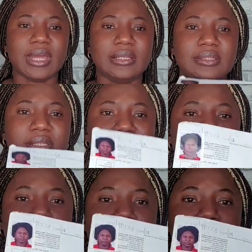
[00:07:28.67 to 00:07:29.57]
Then this
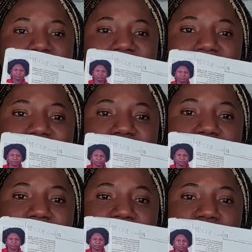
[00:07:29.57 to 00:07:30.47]
copy, you send it
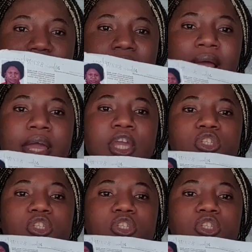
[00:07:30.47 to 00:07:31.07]
to Nigeria.